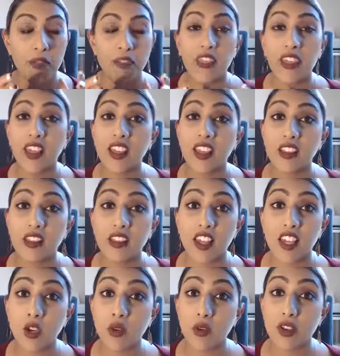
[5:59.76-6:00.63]
thinking
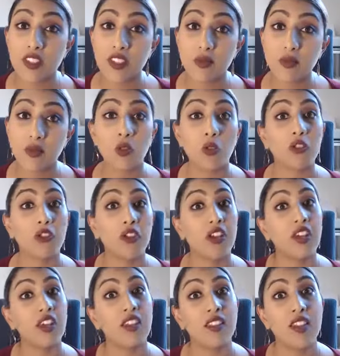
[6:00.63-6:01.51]
that you are small,
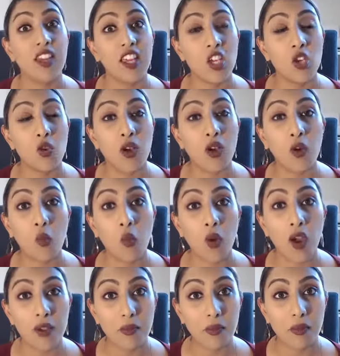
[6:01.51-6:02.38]
thinking that you are
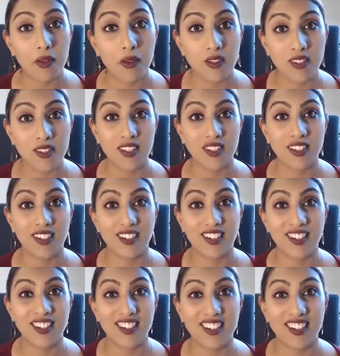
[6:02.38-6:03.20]
one person